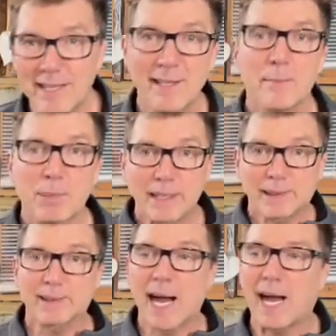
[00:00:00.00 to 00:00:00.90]
right? But
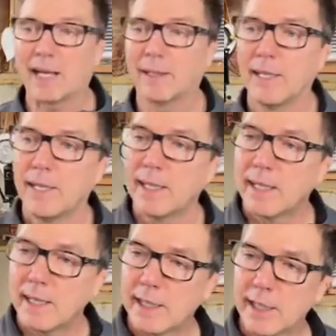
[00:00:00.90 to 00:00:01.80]
it's not.
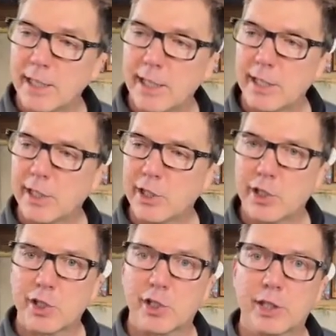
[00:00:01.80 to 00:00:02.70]

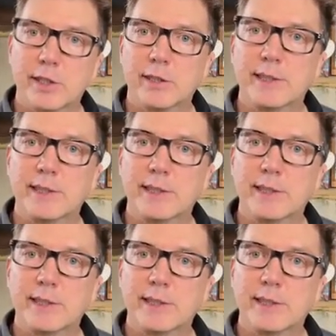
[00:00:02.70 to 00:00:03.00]
Each